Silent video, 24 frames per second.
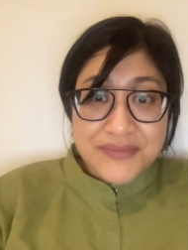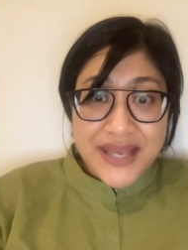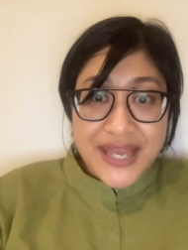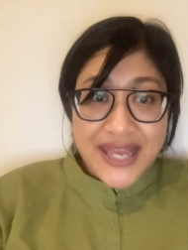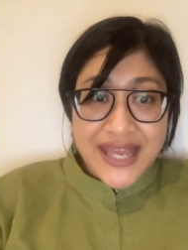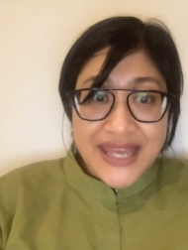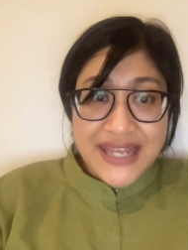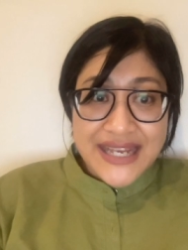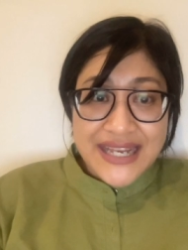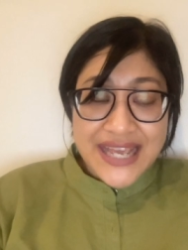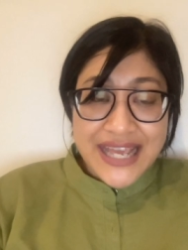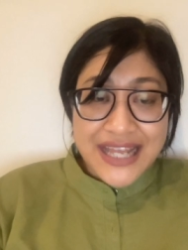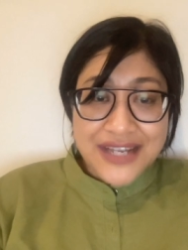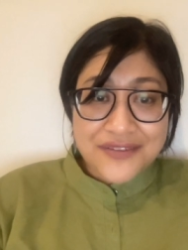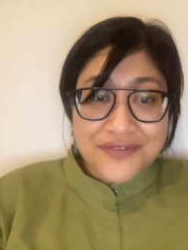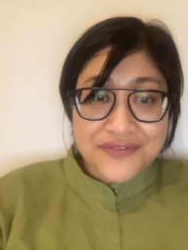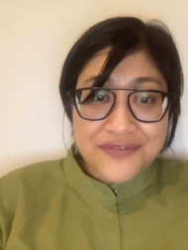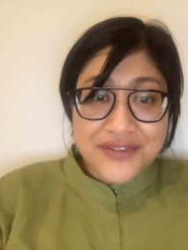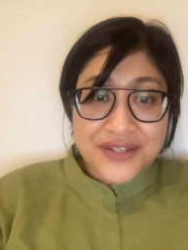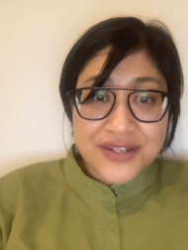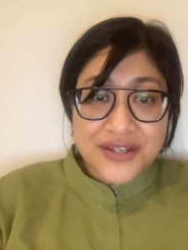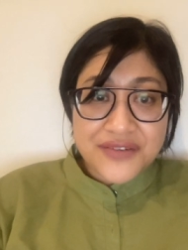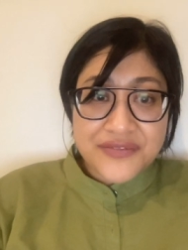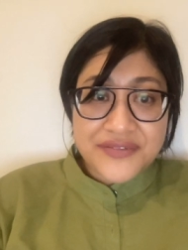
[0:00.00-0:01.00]
man and
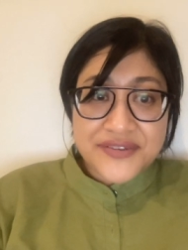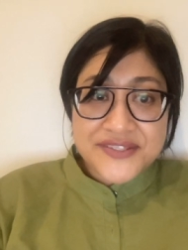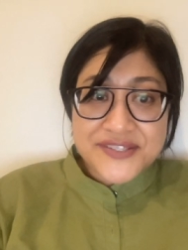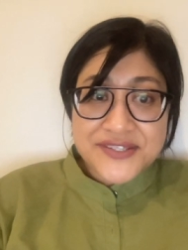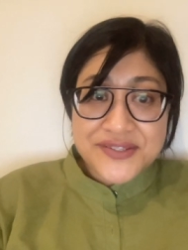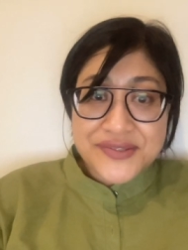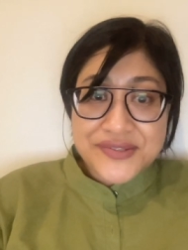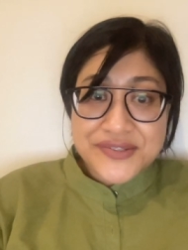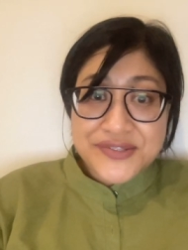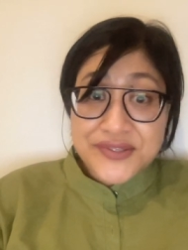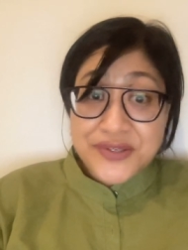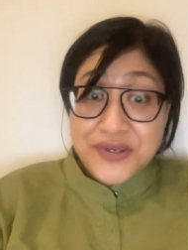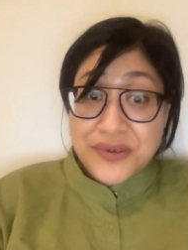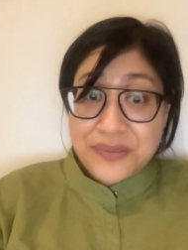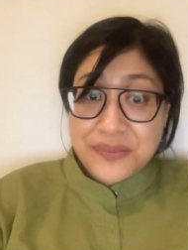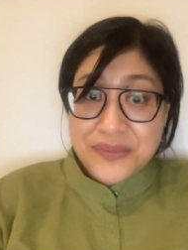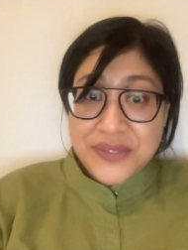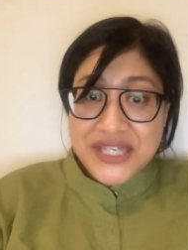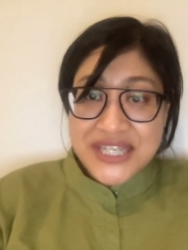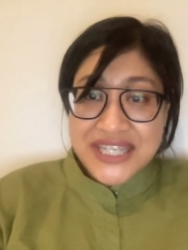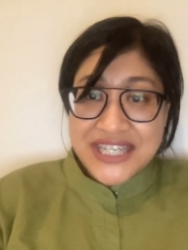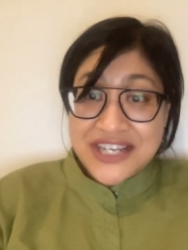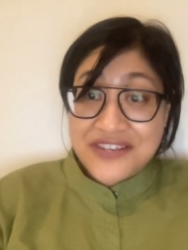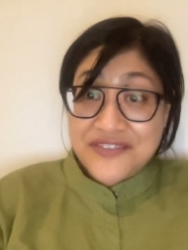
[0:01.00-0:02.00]
fear of his
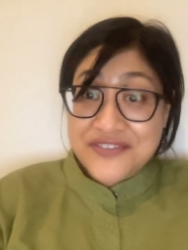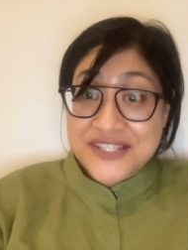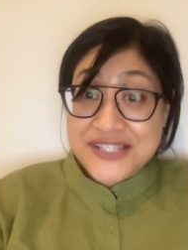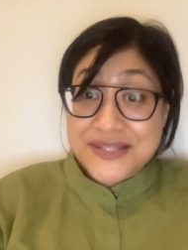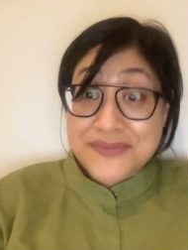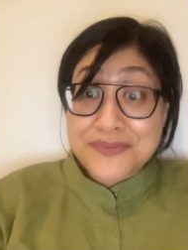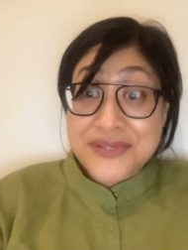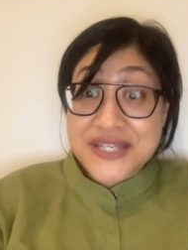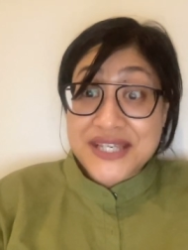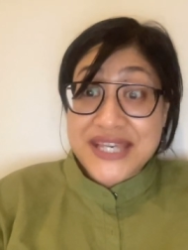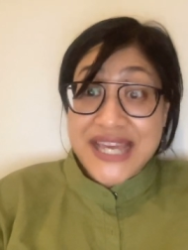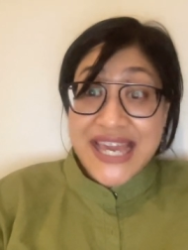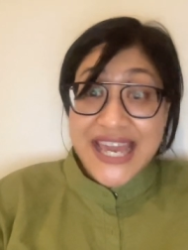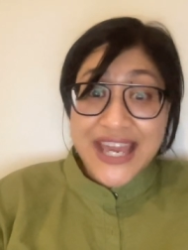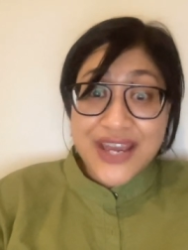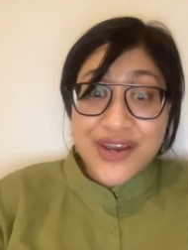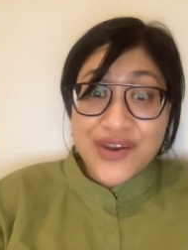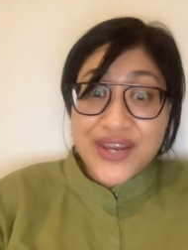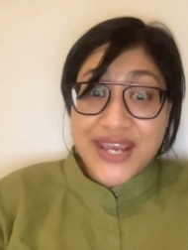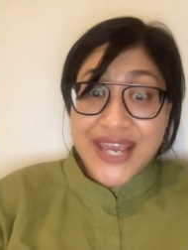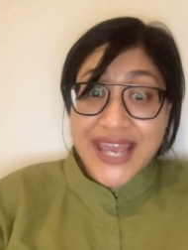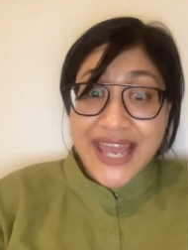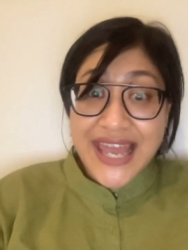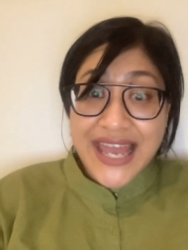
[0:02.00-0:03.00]
usurping of his big
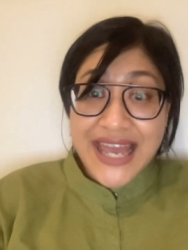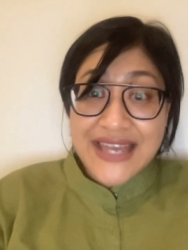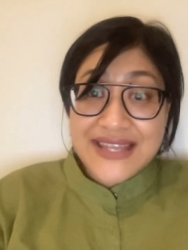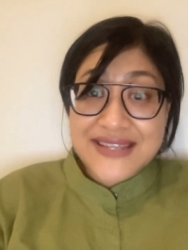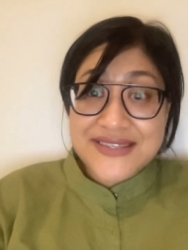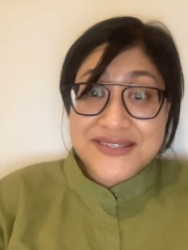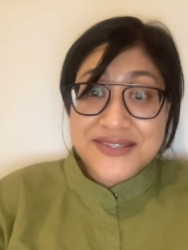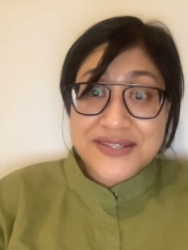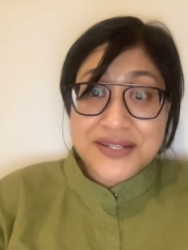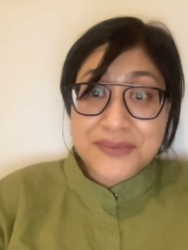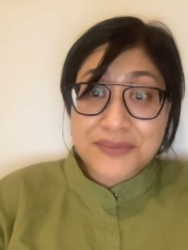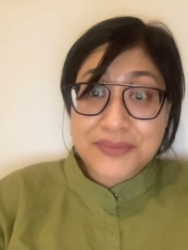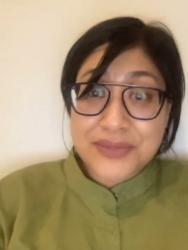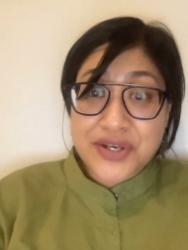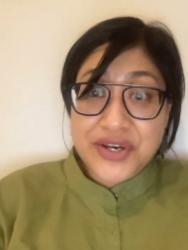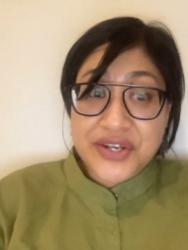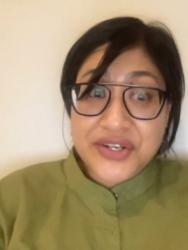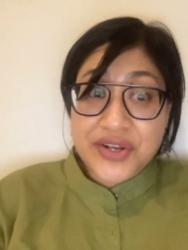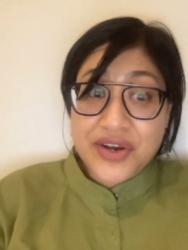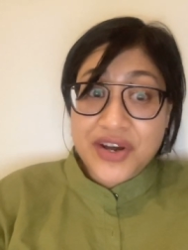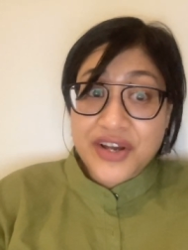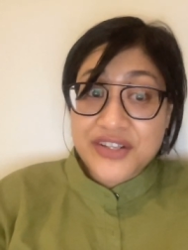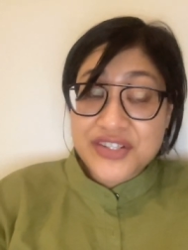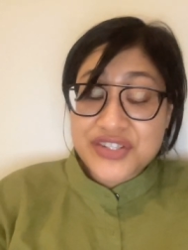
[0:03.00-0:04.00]
hairy hands on a
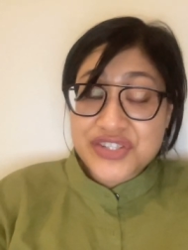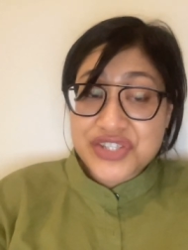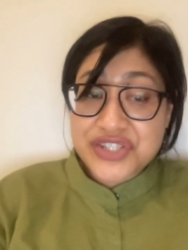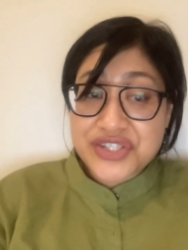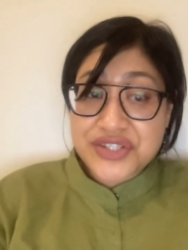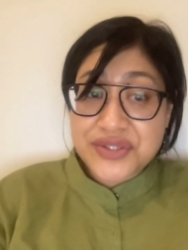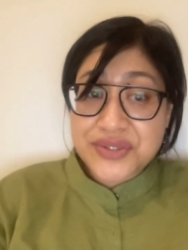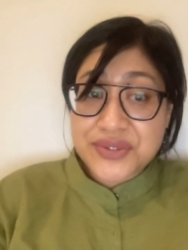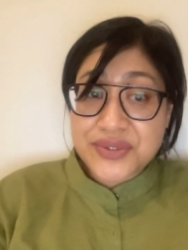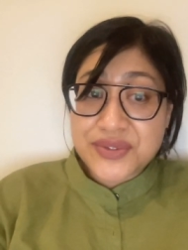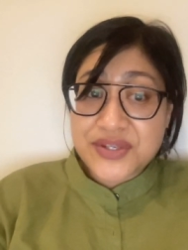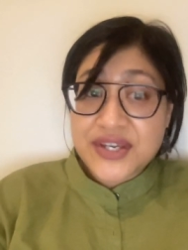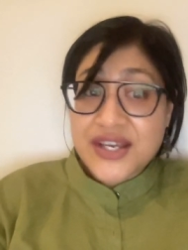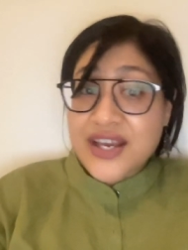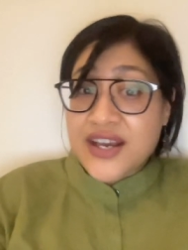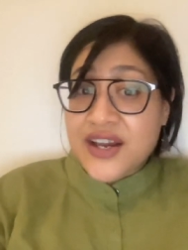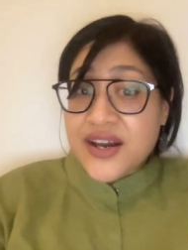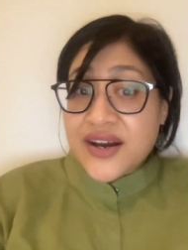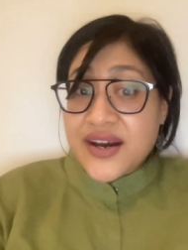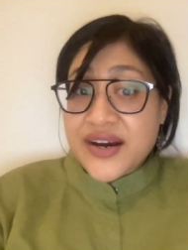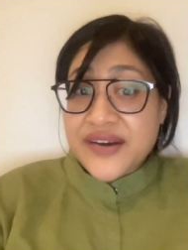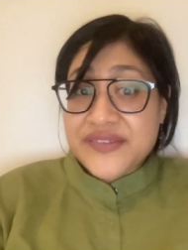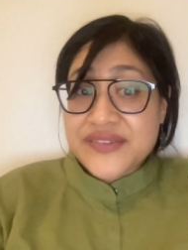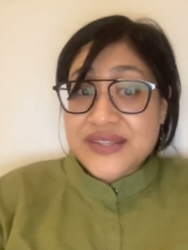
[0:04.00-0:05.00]
blonde ingenue
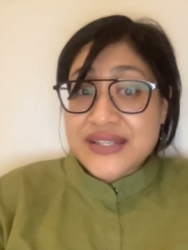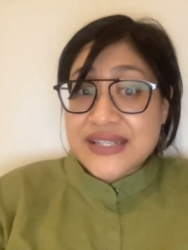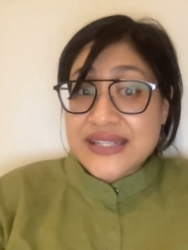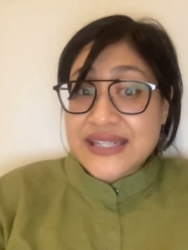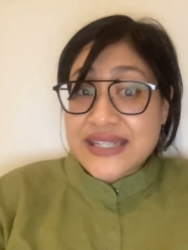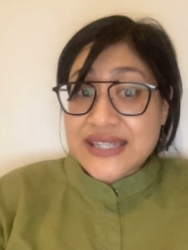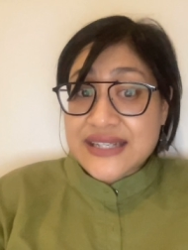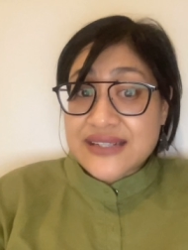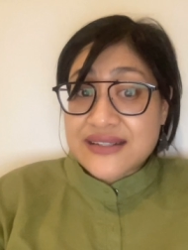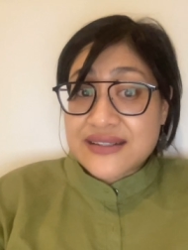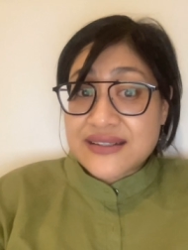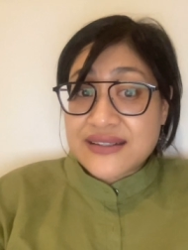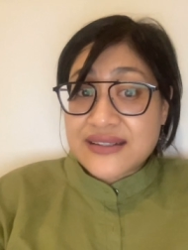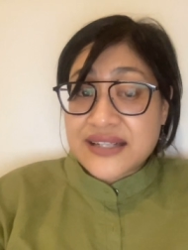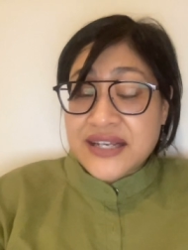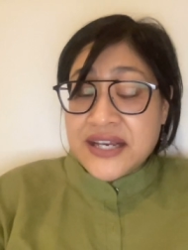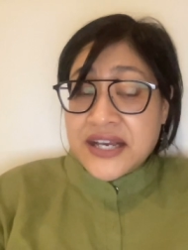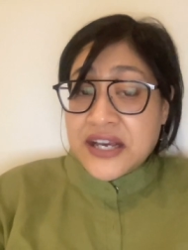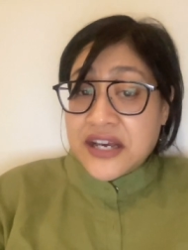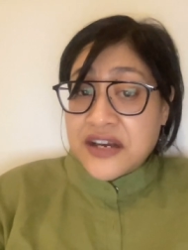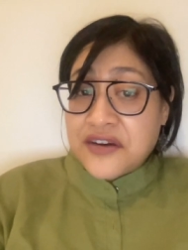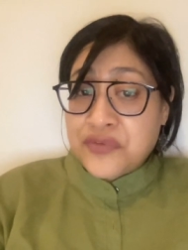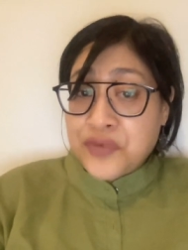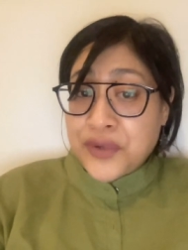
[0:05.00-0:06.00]
on the needle
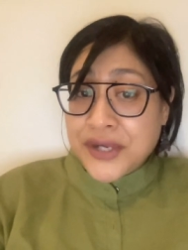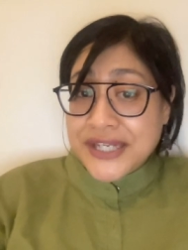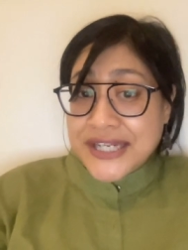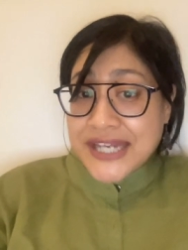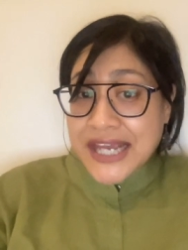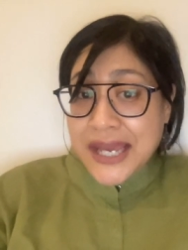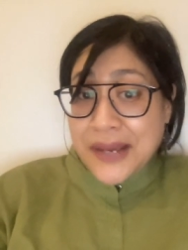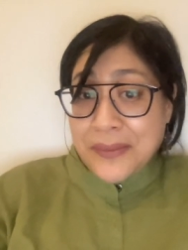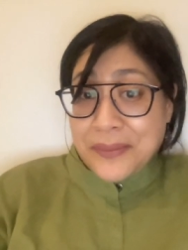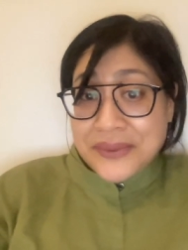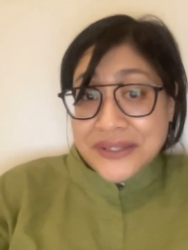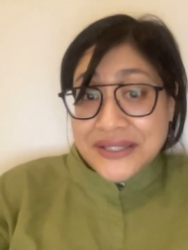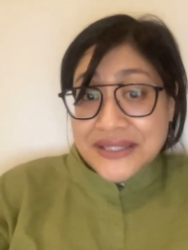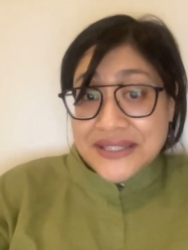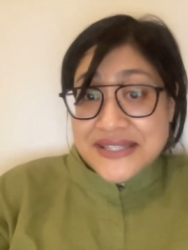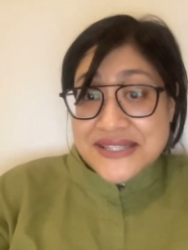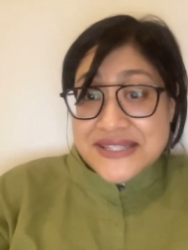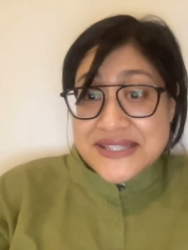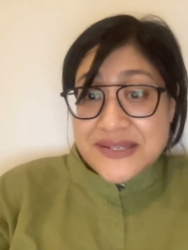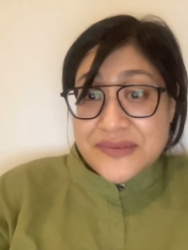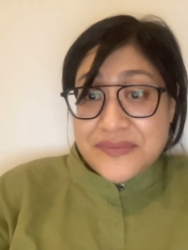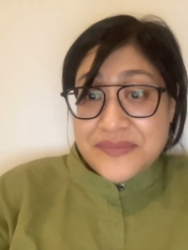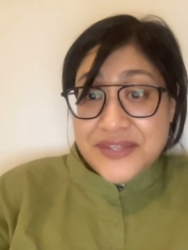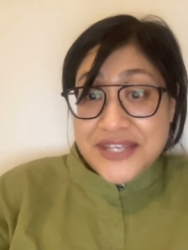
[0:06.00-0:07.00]
of white
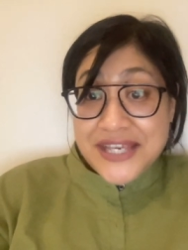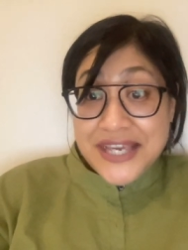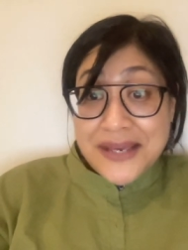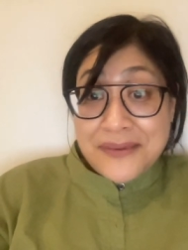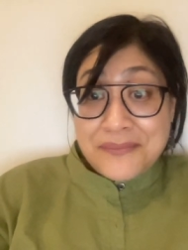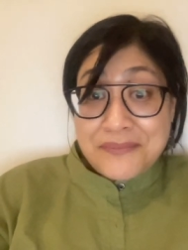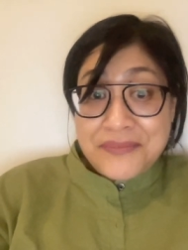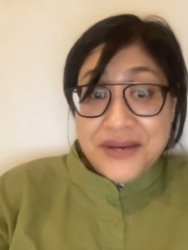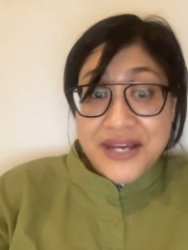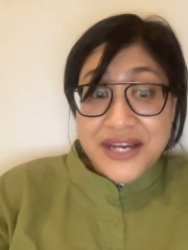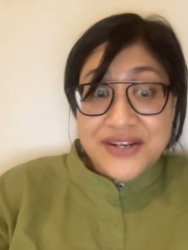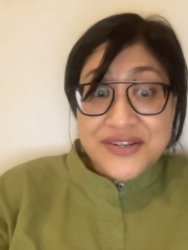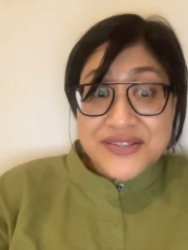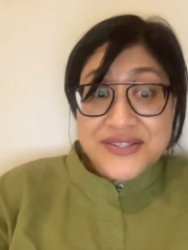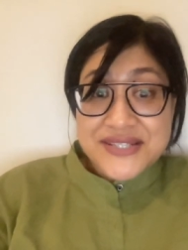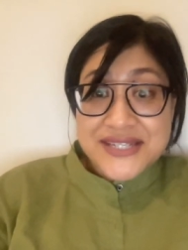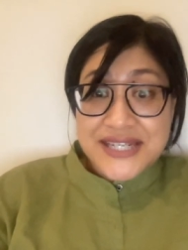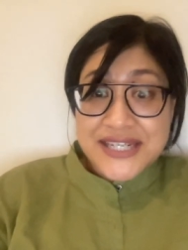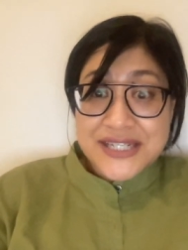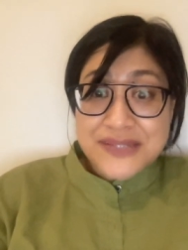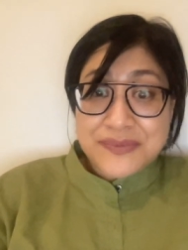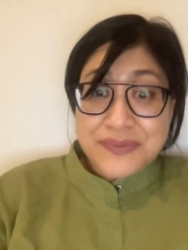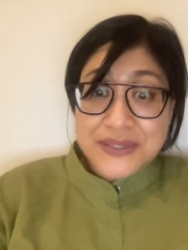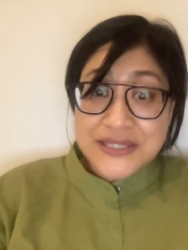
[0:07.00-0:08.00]
capitalism the Empire
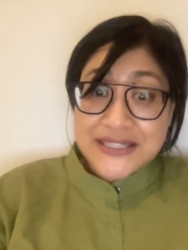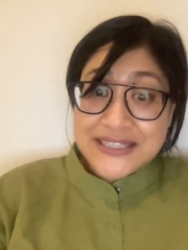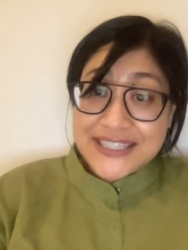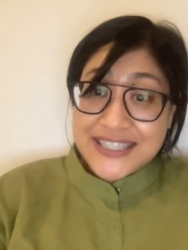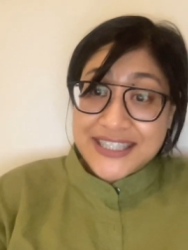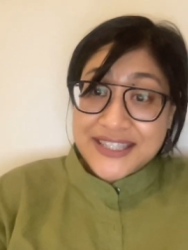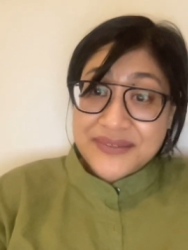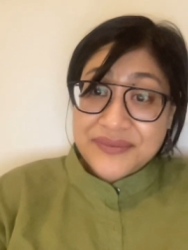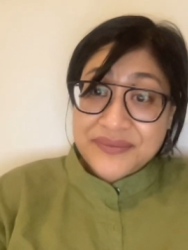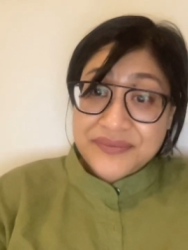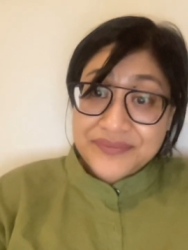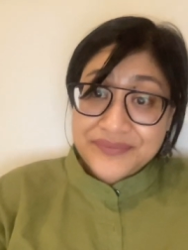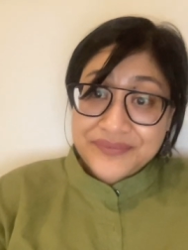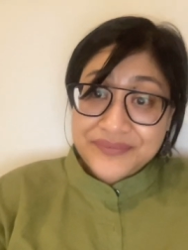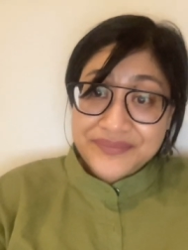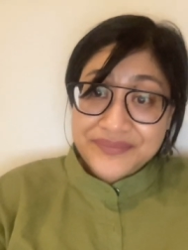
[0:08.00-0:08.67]
State Building.